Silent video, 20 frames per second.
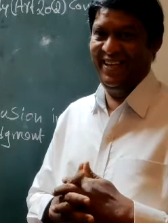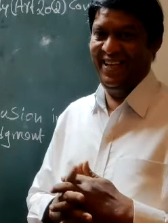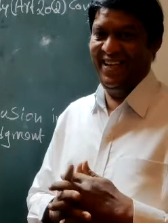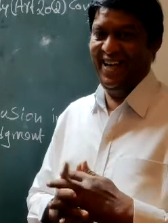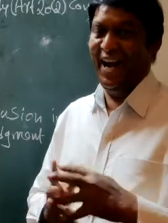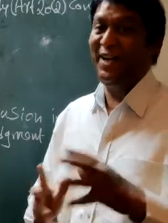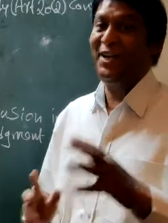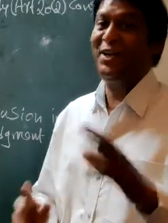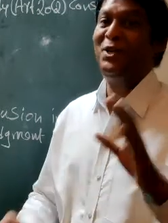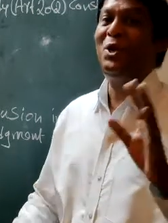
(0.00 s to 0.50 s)

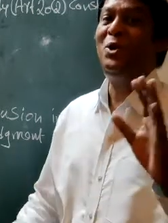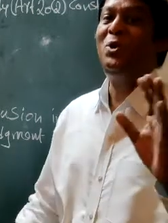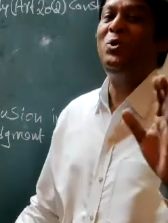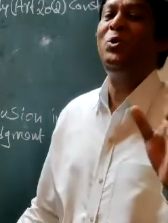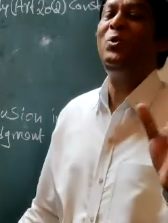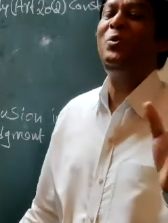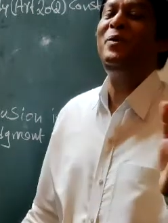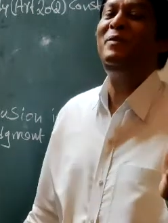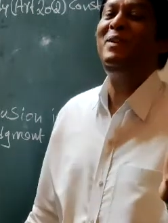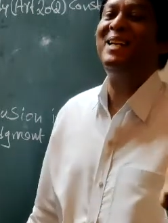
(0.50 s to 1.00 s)
And you know who
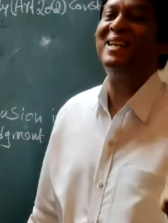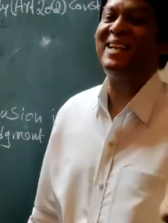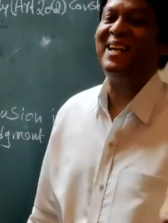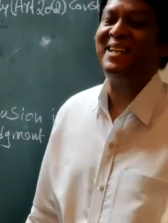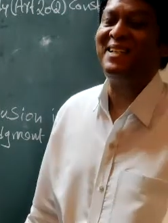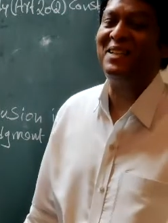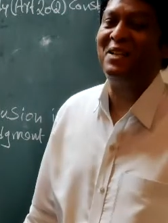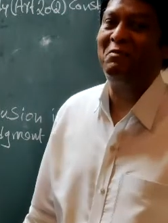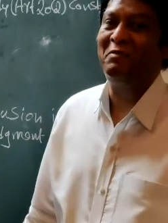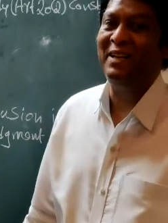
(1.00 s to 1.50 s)
will
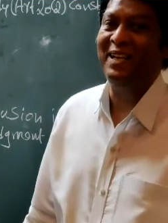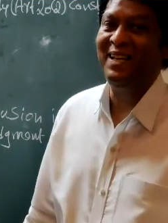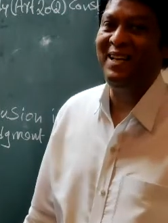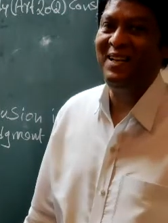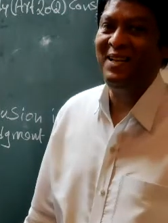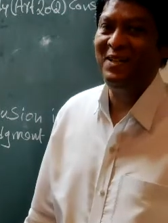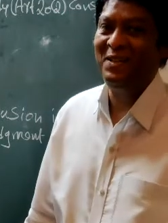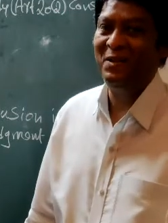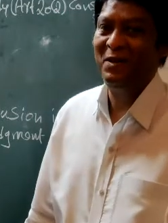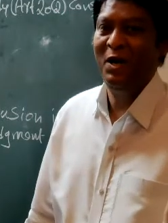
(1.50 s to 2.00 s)
write the
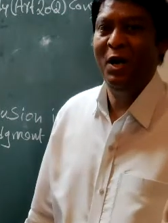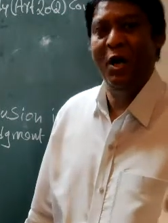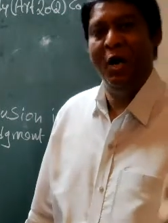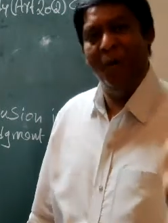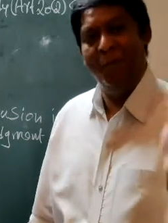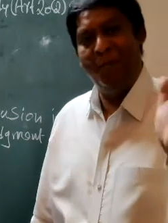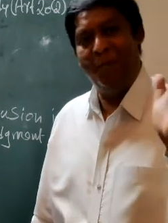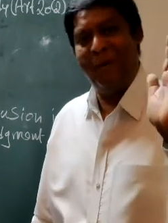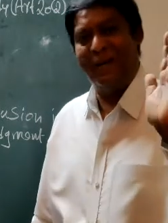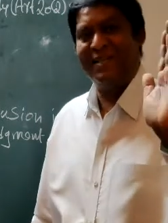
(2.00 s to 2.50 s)
will?
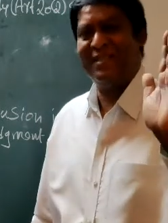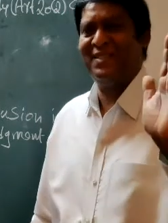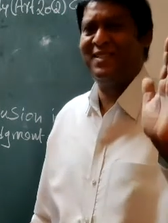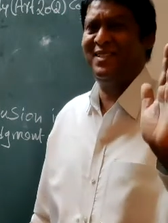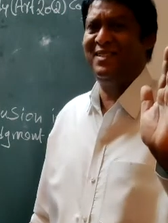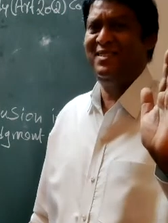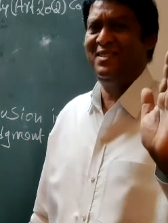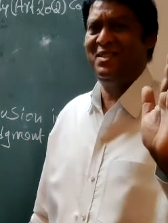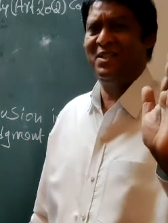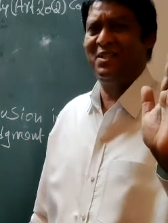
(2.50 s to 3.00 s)

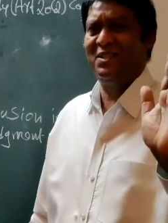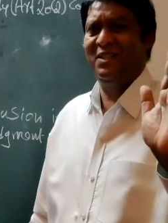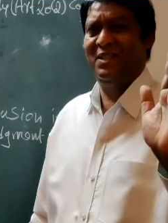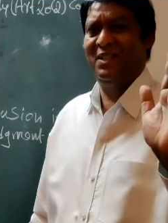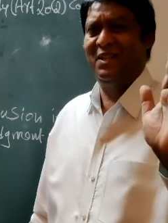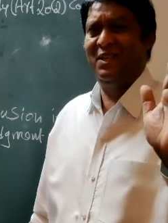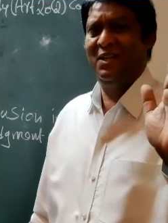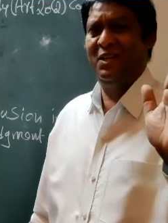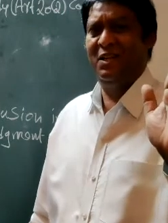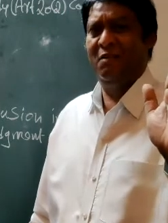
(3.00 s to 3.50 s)
Persons
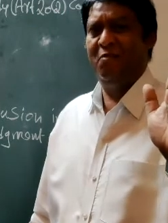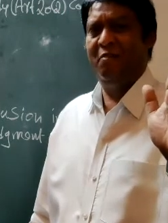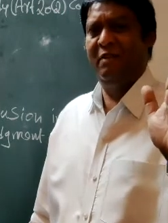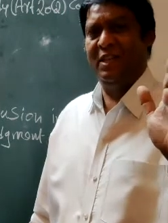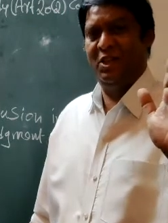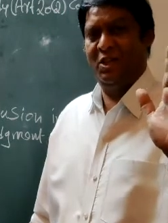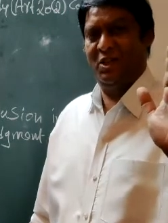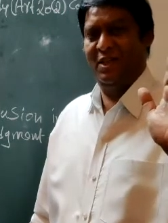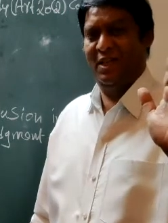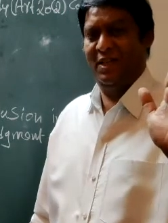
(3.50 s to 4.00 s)

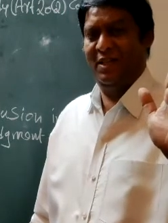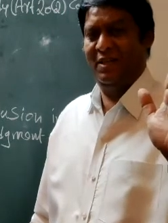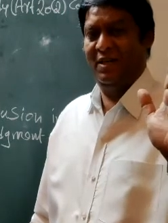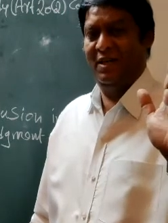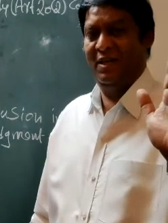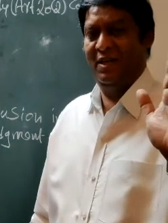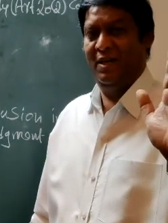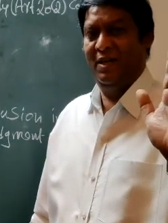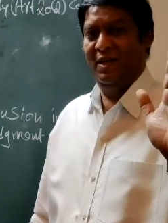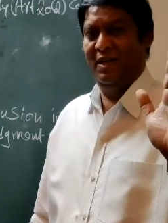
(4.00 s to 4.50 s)
with a
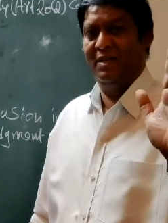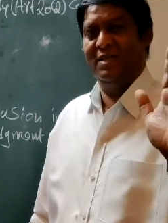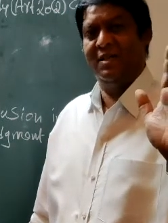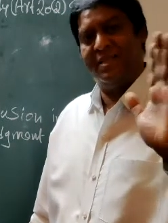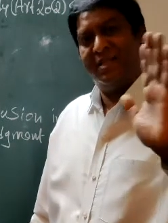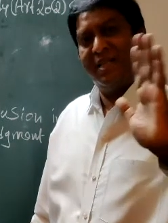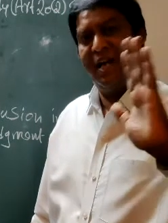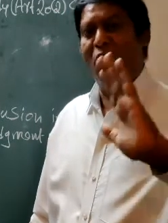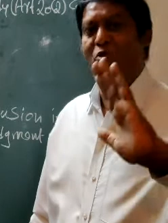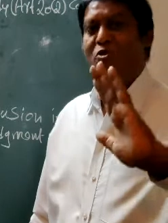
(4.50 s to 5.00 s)

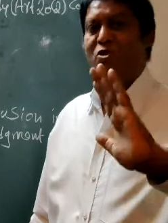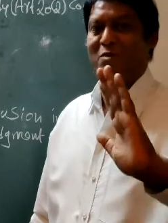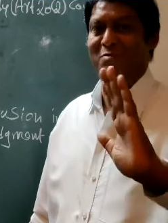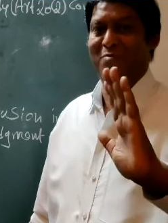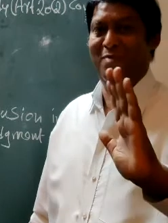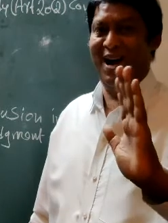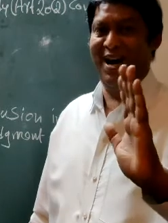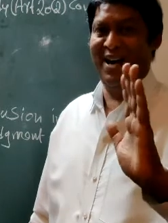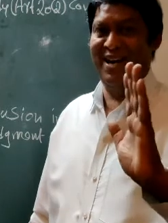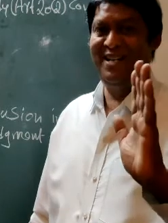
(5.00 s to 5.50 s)
sound
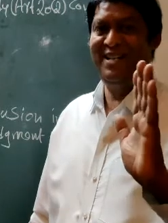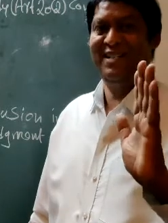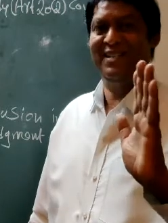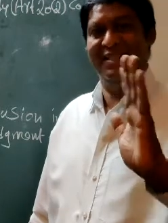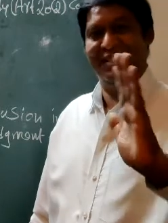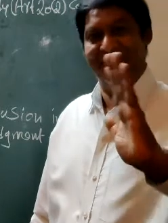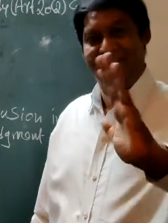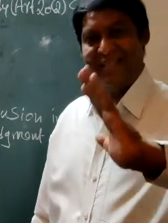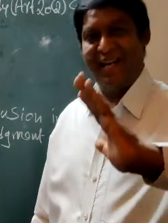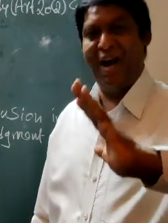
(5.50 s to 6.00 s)
mind,
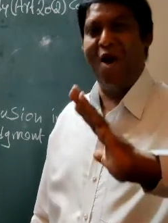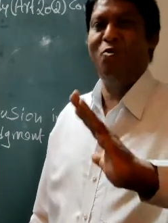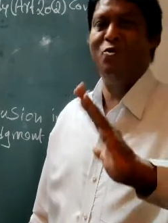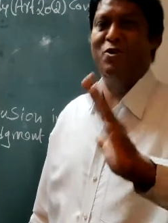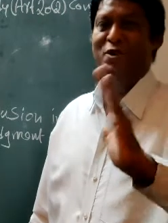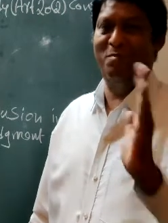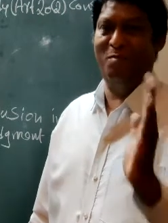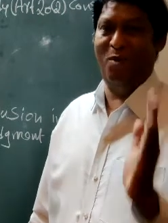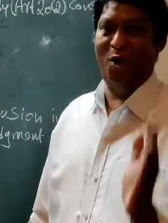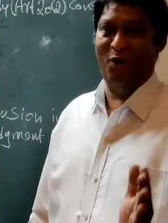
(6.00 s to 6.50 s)

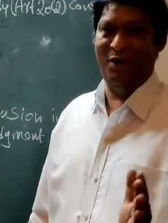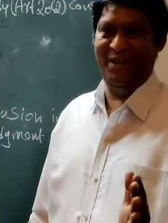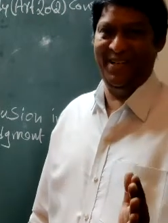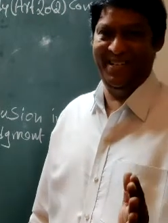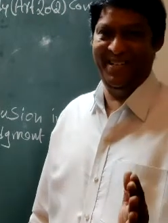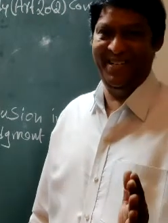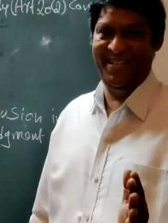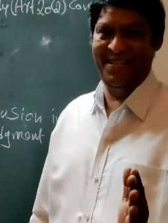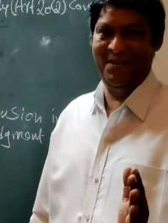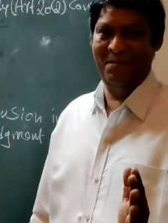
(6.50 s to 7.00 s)
sound
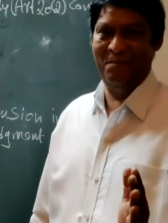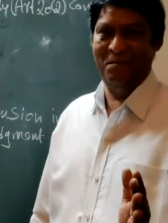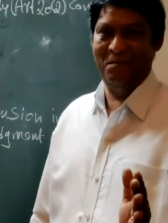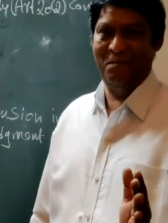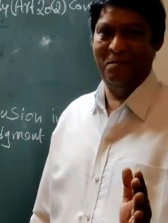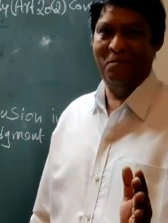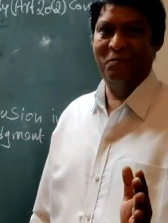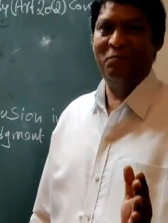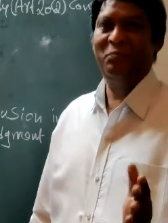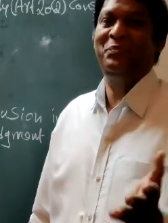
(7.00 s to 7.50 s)
body,
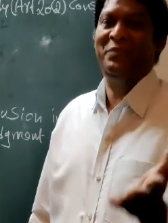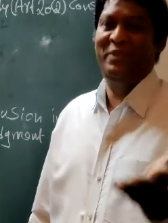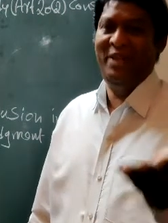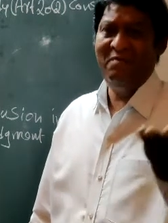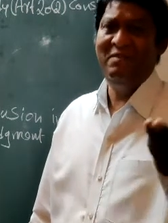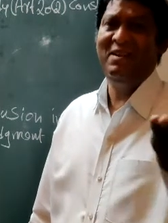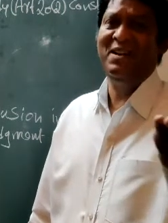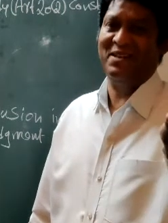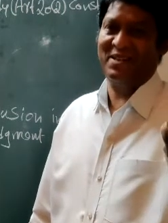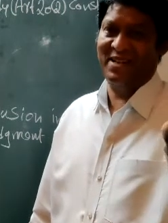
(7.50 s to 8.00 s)
they
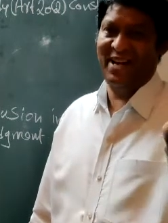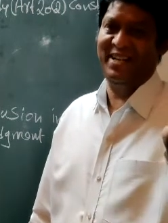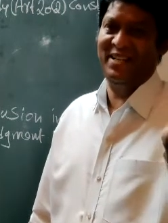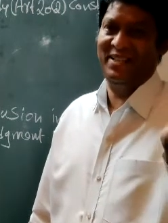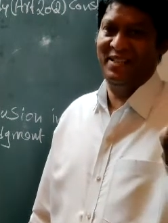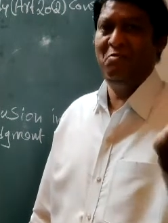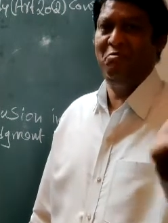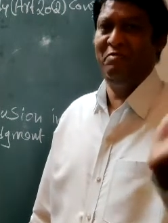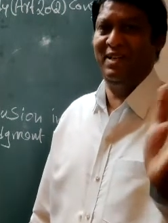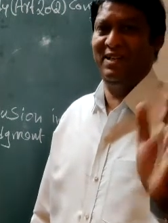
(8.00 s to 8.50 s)
will write
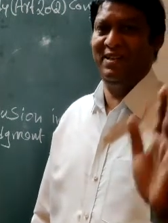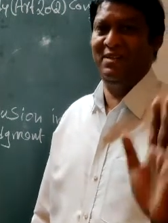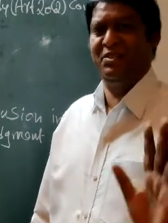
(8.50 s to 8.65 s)
the will.